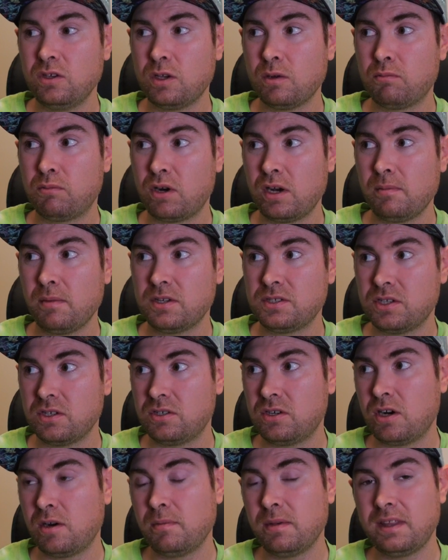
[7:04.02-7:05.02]
you can pretty much
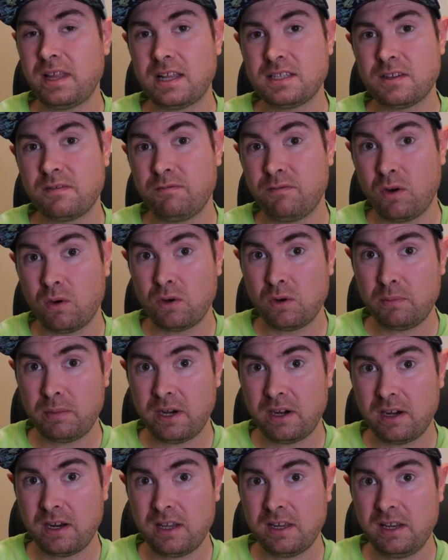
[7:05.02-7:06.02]
determine that's a photo
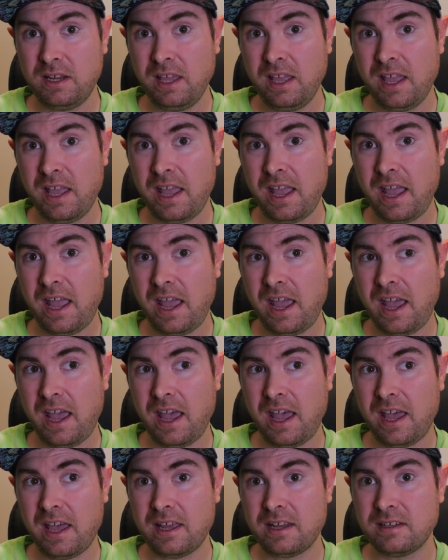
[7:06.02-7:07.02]
period
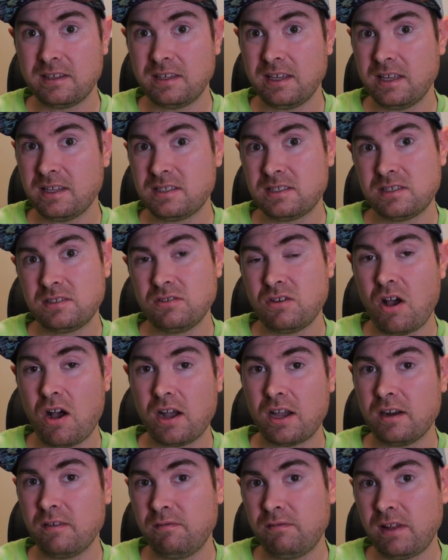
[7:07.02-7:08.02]
and it's
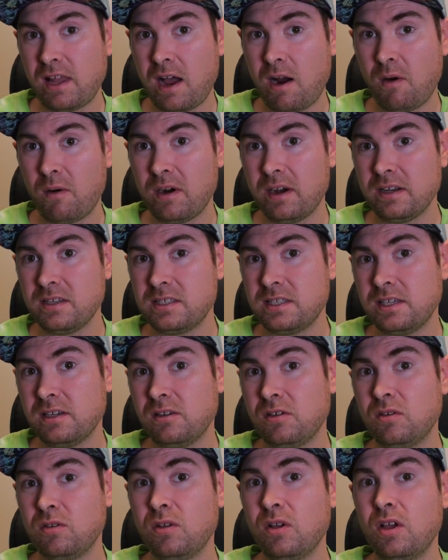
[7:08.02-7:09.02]
not going to flower
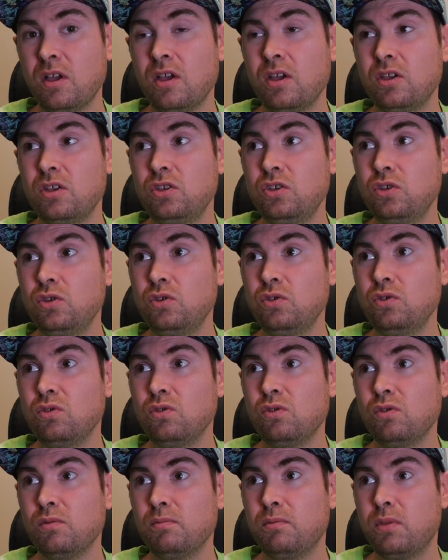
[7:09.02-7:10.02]
until
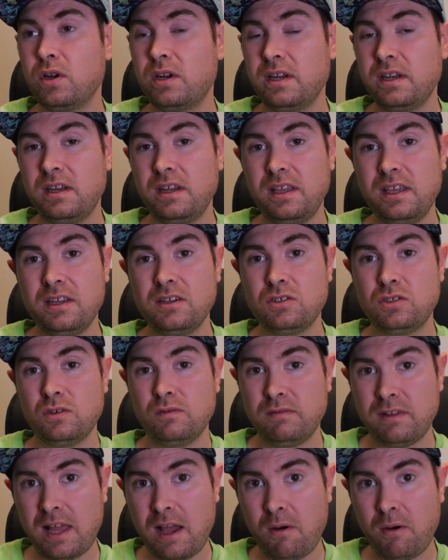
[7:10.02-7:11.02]
you put it into
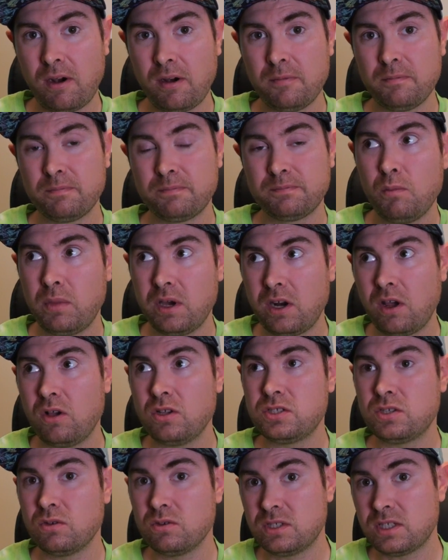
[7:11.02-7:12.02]
flower. But
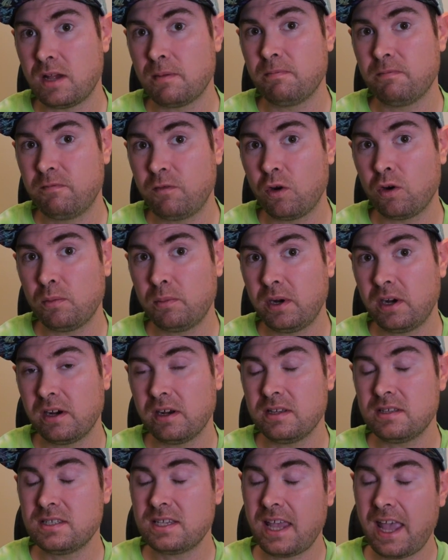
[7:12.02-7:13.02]
also some photo
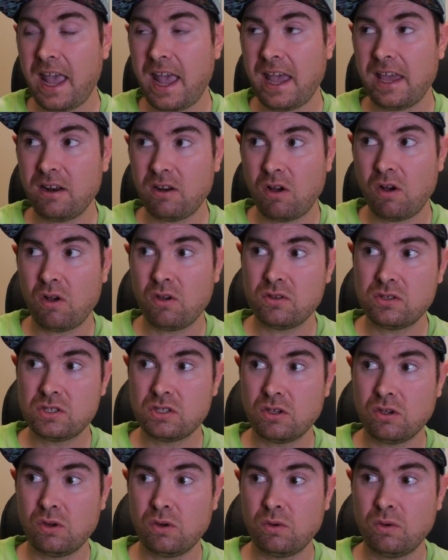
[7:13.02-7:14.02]
periods can
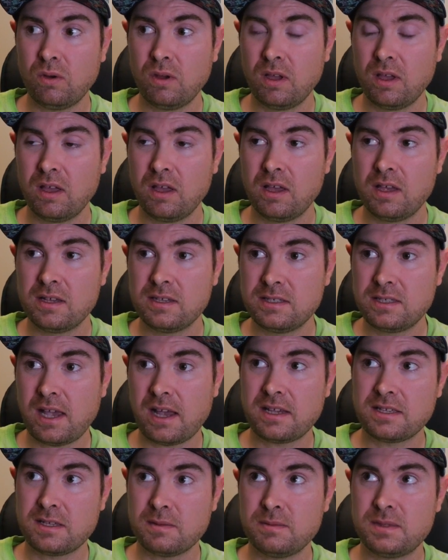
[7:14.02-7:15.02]
also
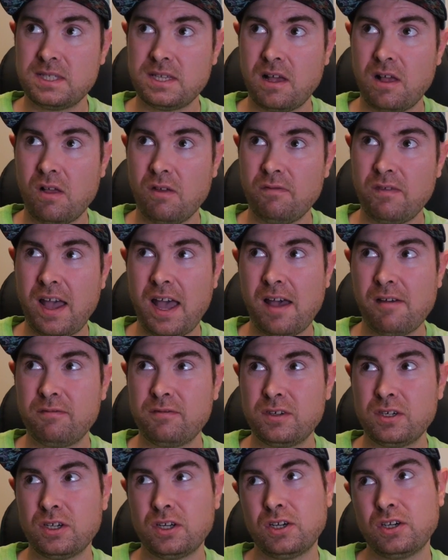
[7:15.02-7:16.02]
sex themselves
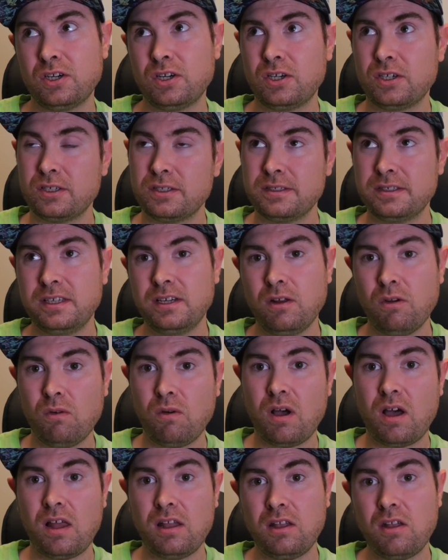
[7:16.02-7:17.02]
after, you
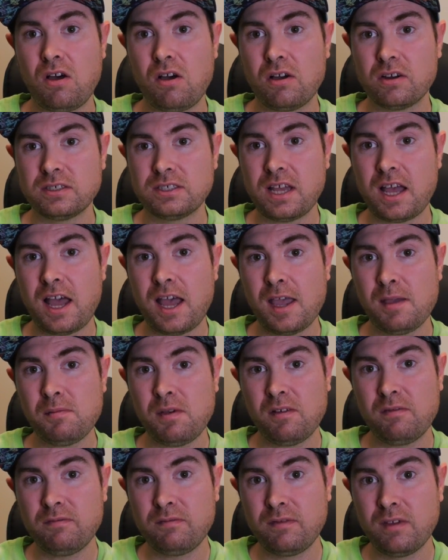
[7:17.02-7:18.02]
know, a long time
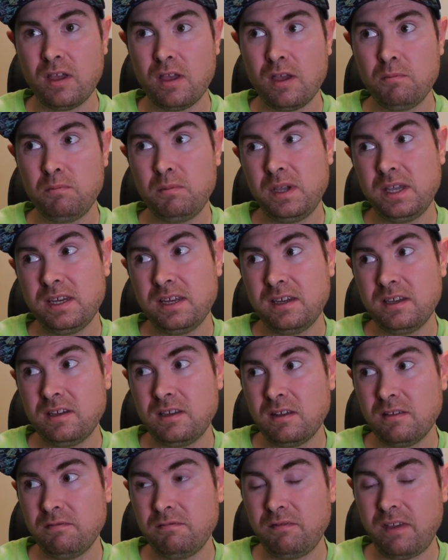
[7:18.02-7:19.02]
of being
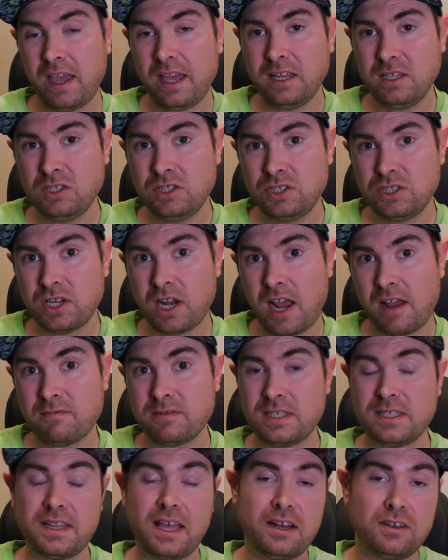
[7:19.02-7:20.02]
into veg. I've
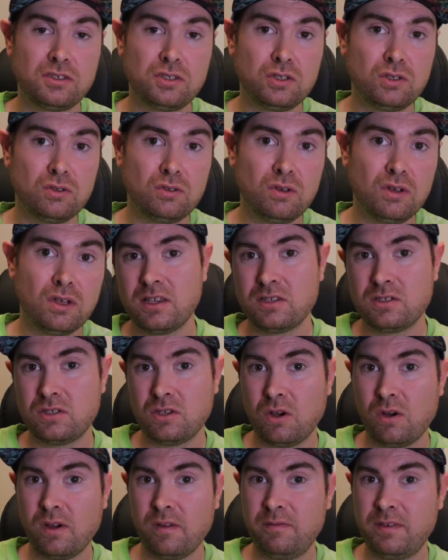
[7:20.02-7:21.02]
seen that too.
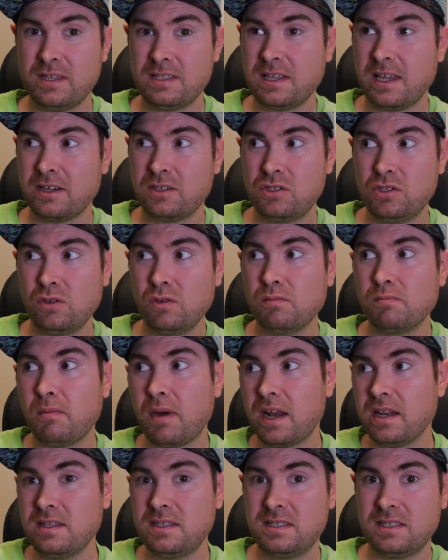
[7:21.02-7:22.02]
So if it's like two
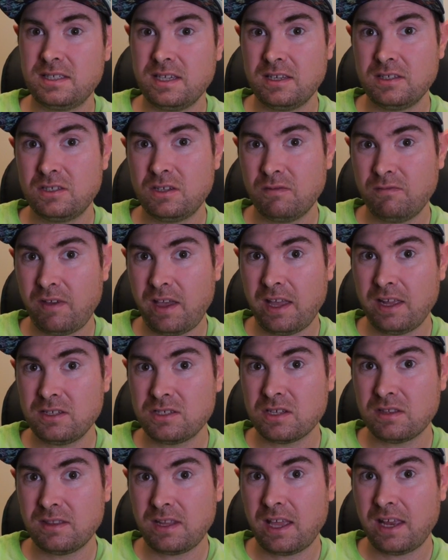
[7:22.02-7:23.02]
months into
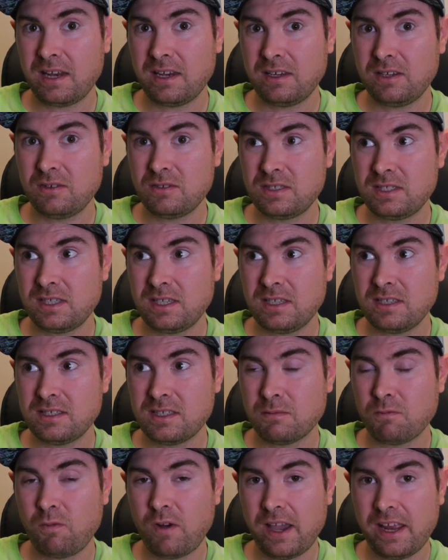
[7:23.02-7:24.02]
veg and then you see
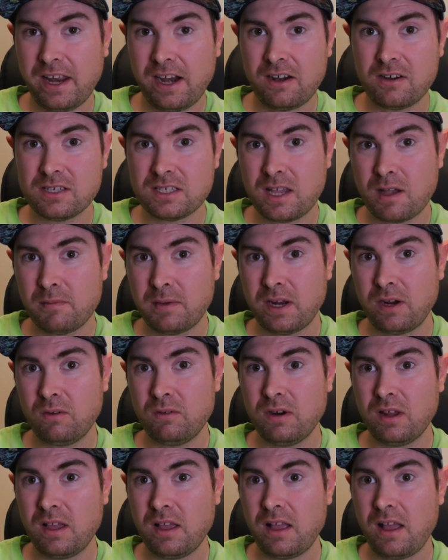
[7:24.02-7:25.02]
some white hairs coming
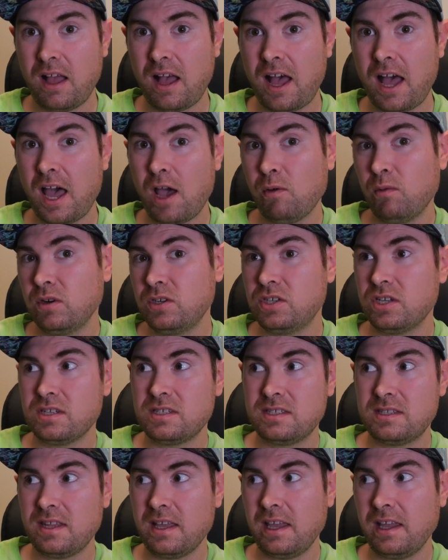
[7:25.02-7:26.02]
out, I would
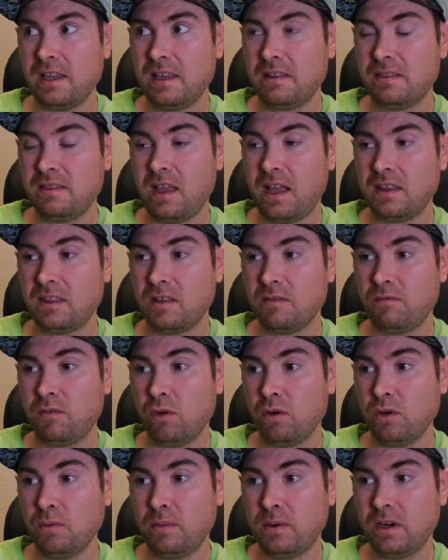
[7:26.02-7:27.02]
just think that the
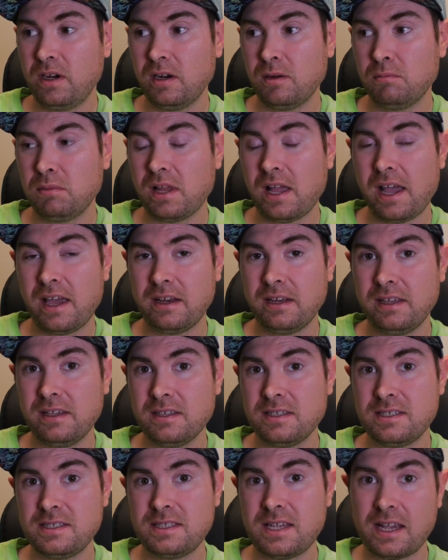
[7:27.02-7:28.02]
photoperiod plant
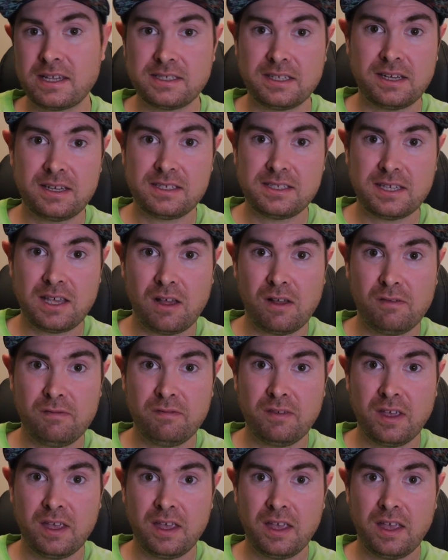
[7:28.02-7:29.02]
is sexing itself,